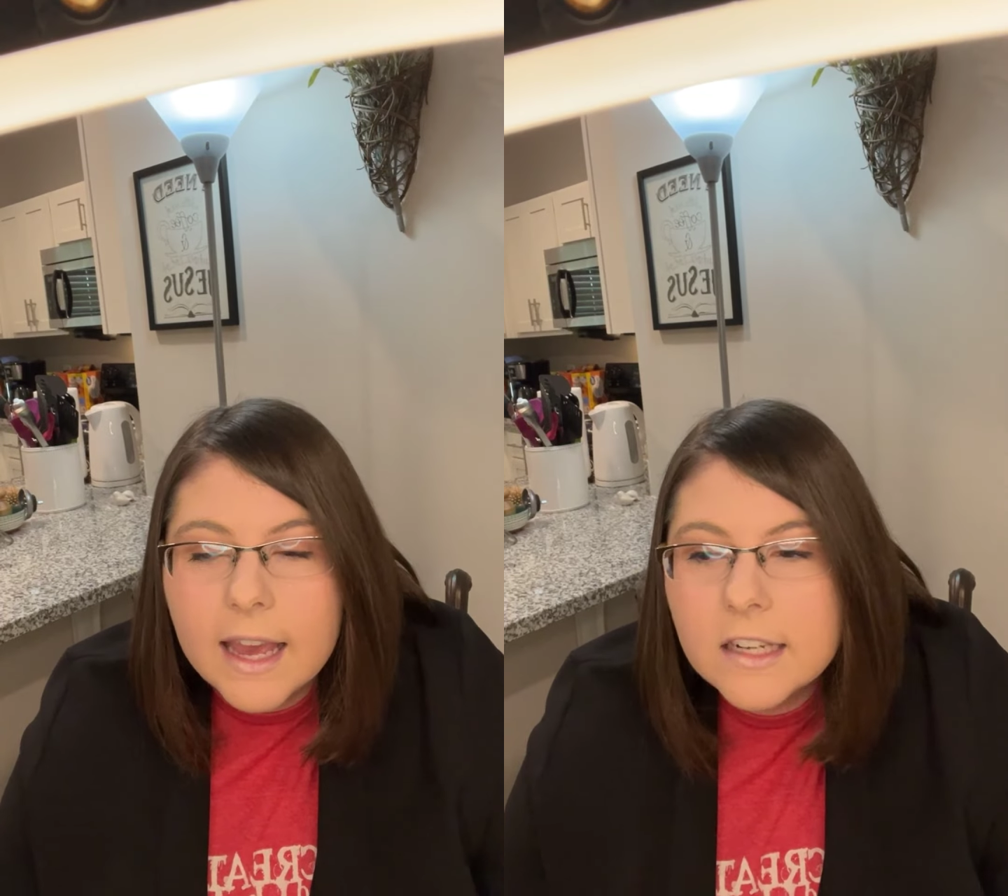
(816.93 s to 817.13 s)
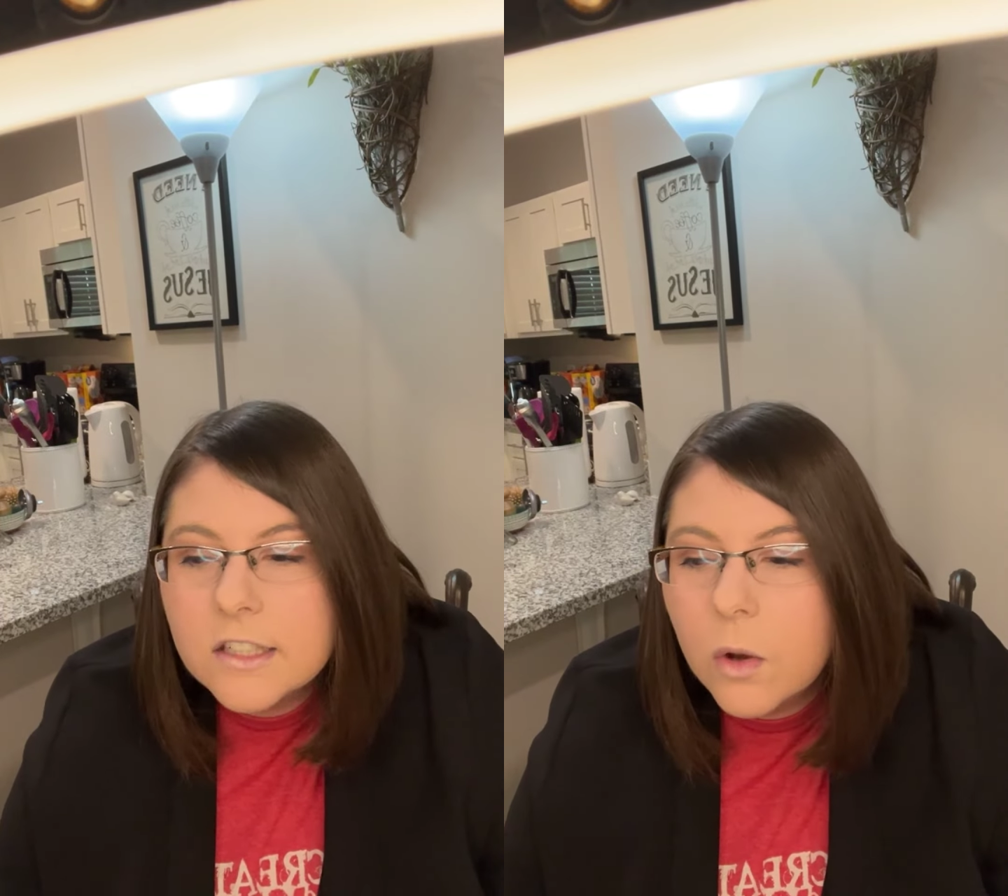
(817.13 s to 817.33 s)

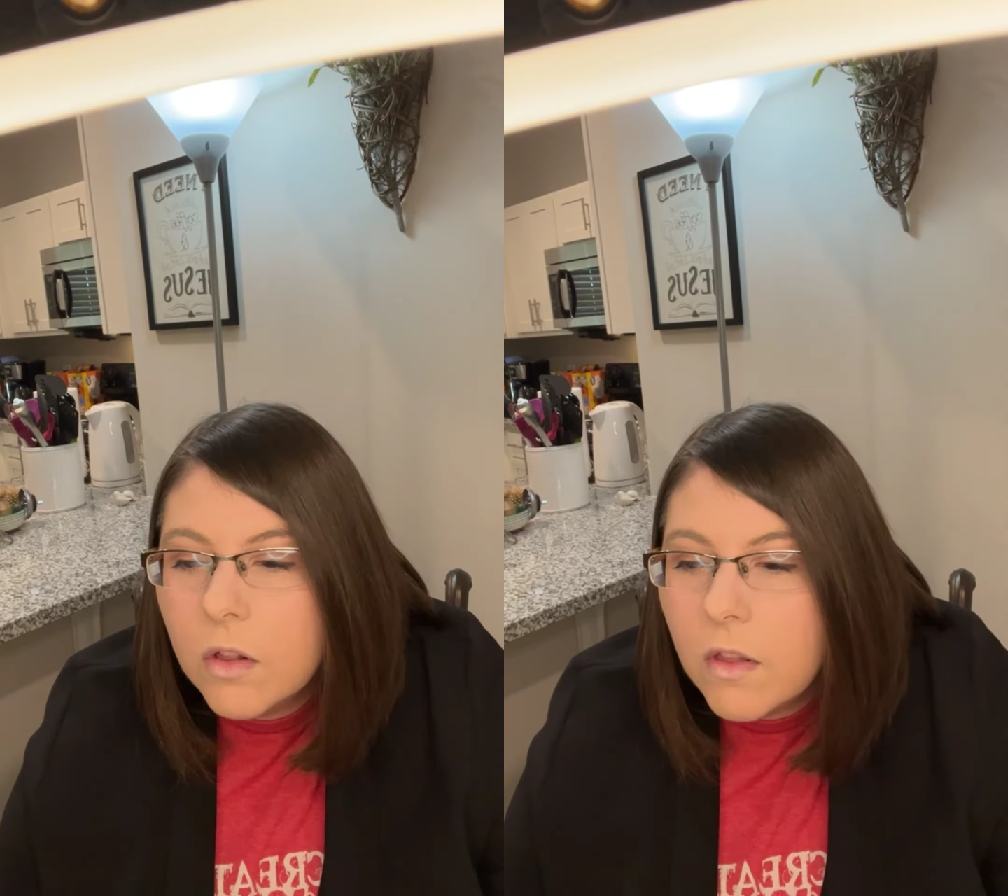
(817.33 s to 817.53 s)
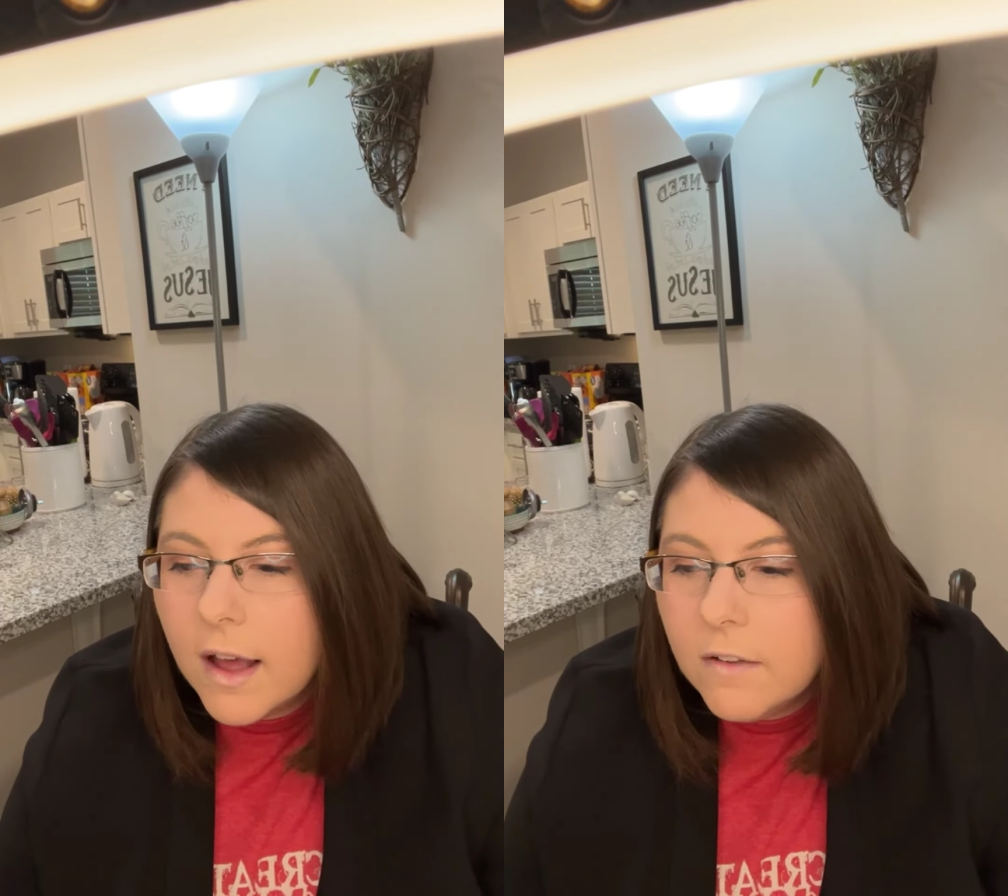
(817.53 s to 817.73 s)
And so
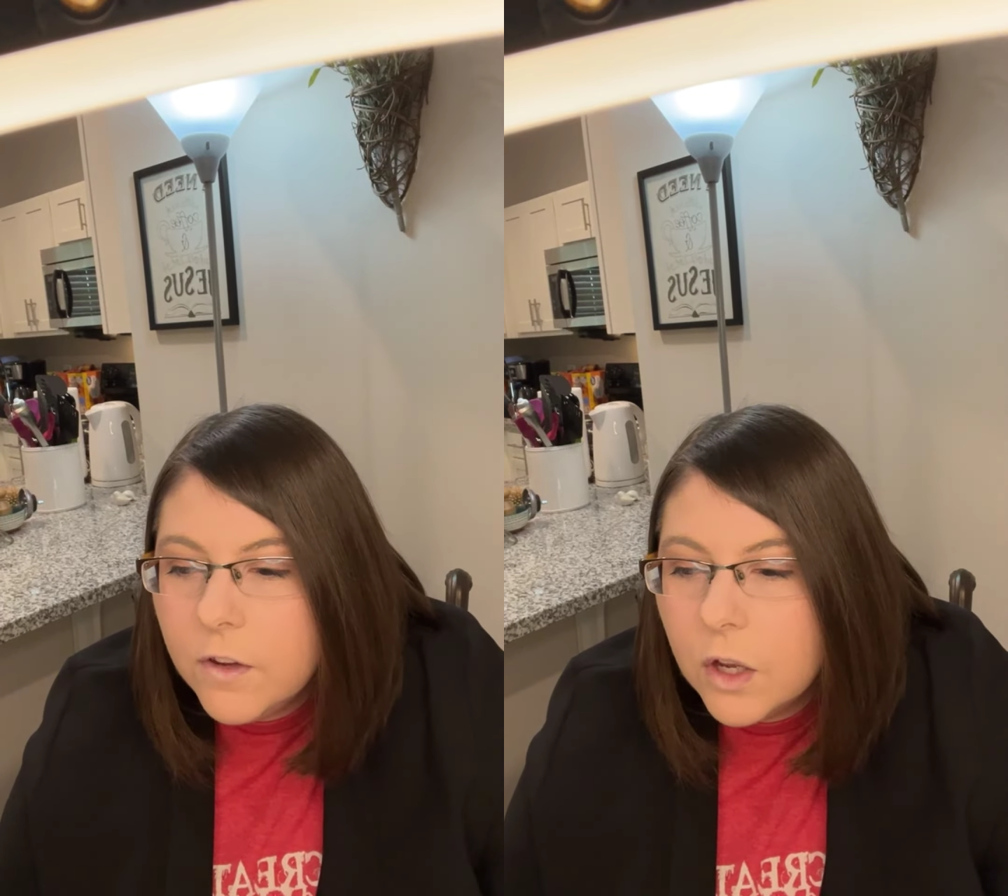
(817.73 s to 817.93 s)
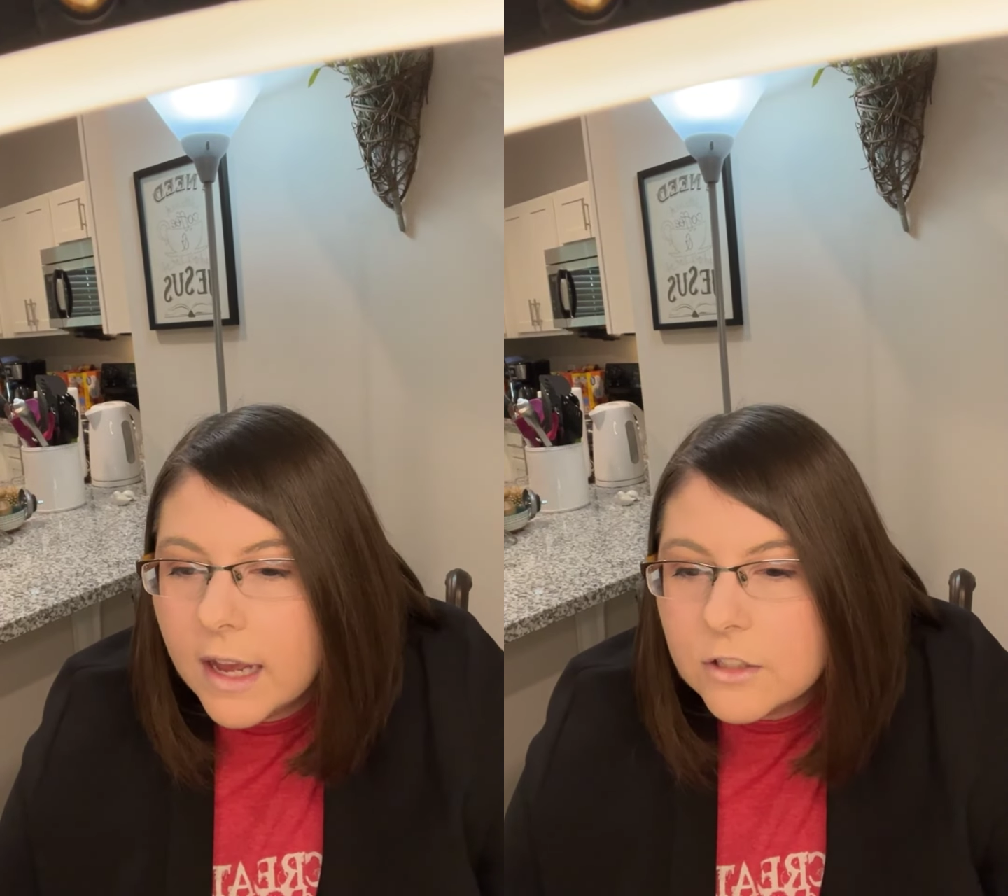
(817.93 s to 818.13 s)
a lot
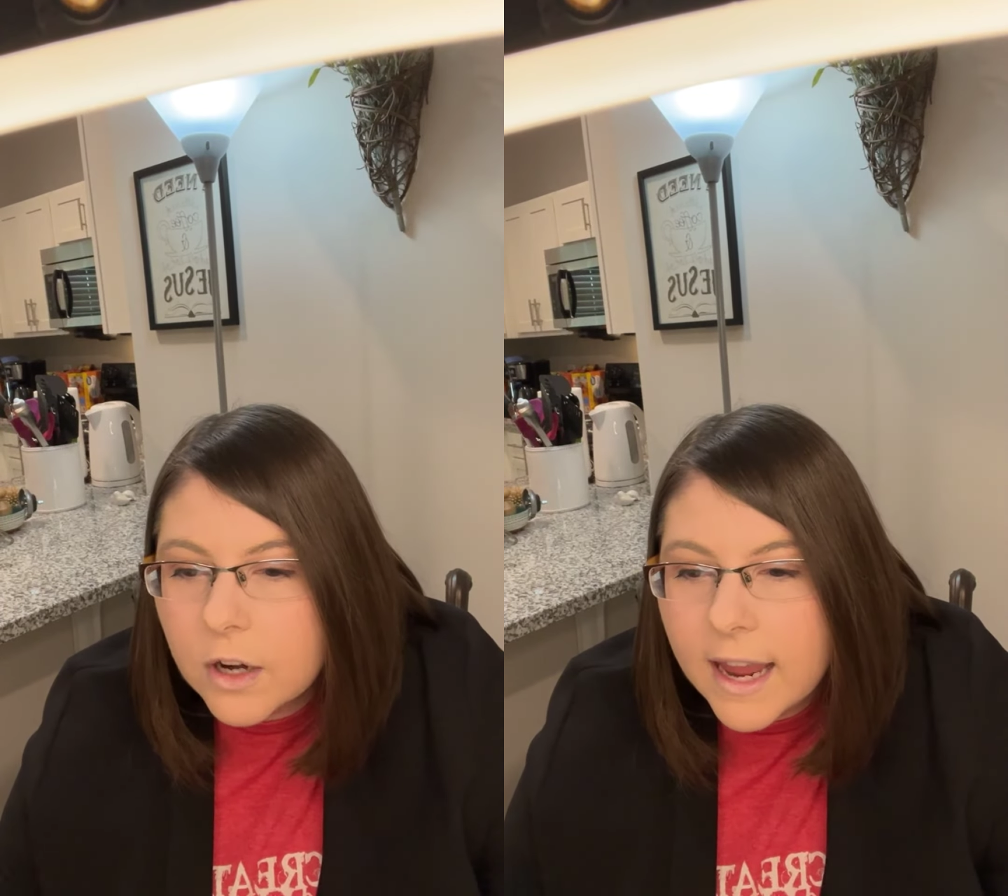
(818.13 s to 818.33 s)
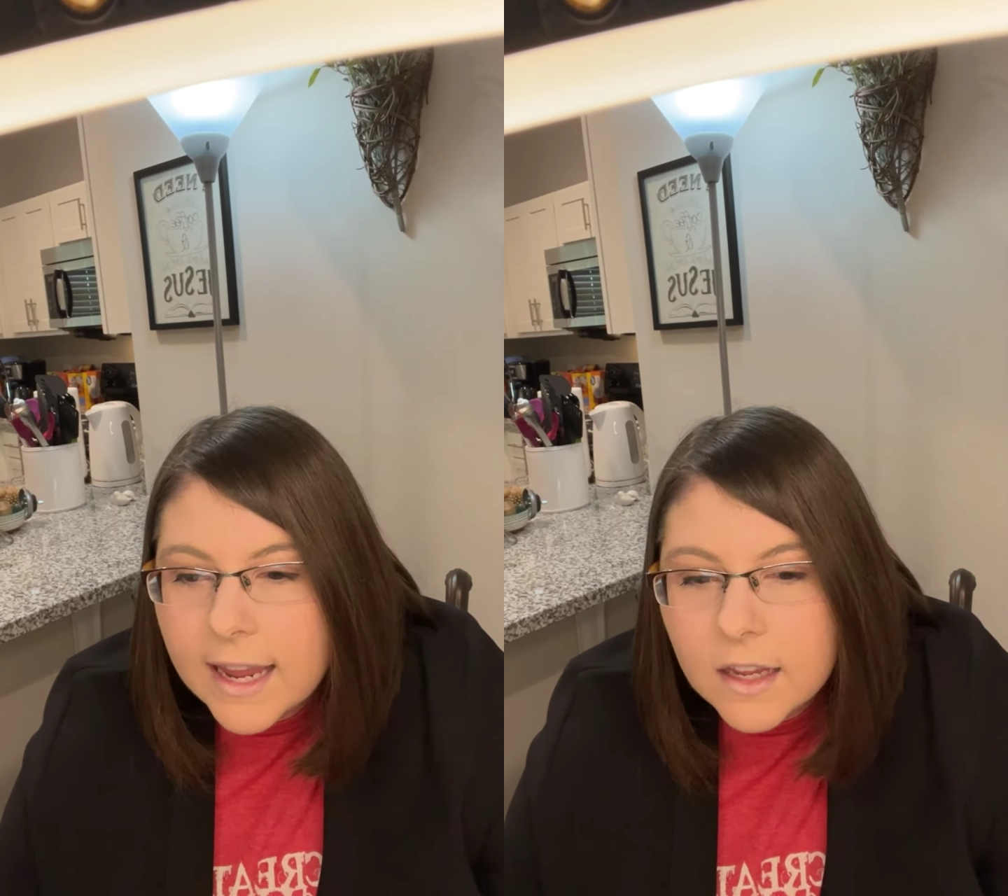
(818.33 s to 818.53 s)
of you guys
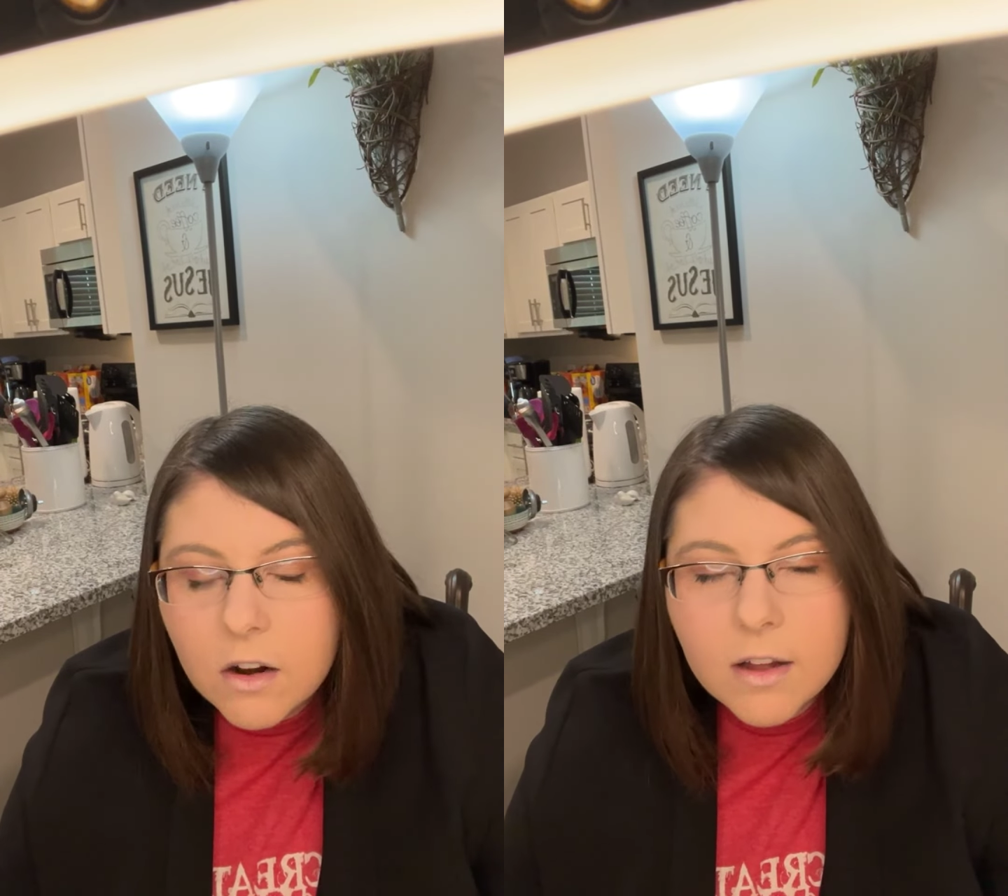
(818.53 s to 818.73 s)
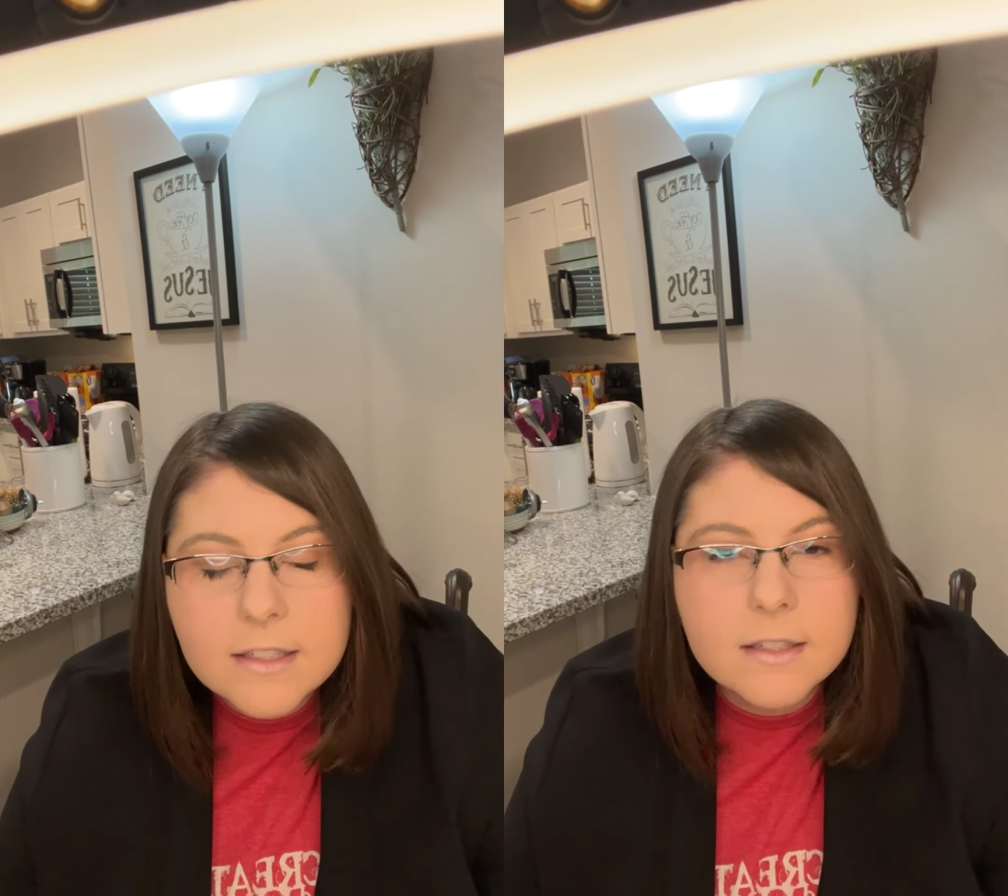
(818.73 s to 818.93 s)
are hanging on